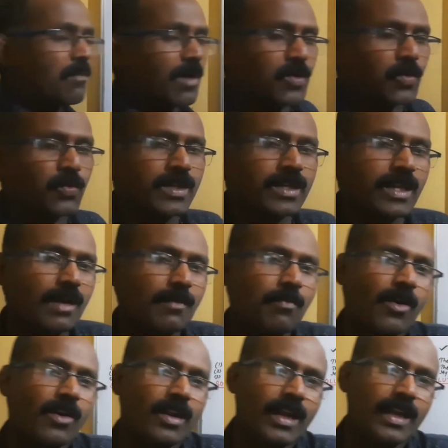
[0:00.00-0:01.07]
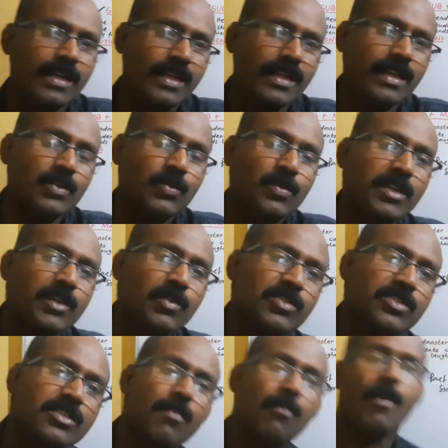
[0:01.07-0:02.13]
but we are forgetting to use the